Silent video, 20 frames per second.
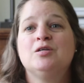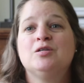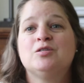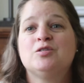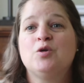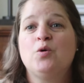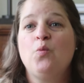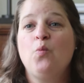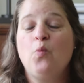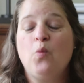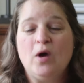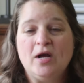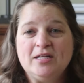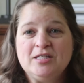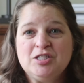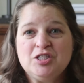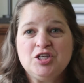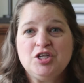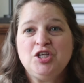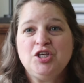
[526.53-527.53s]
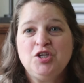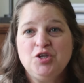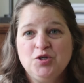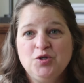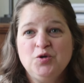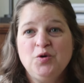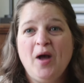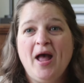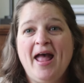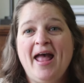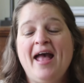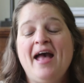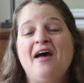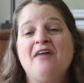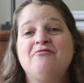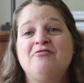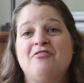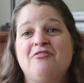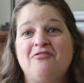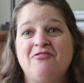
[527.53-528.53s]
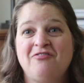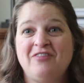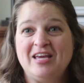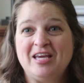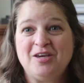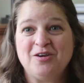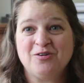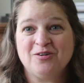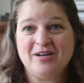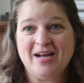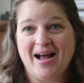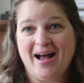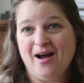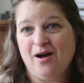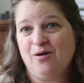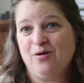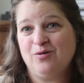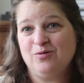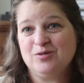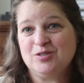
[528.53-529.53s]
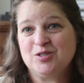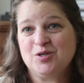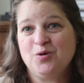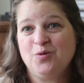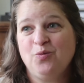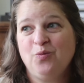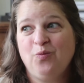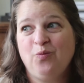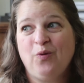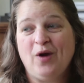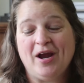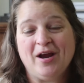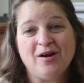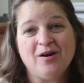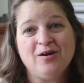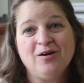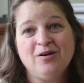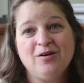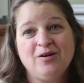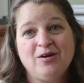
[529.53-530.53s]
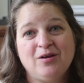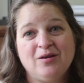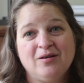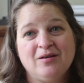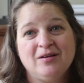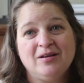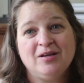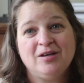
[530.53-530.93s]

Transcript: So once you have figured out where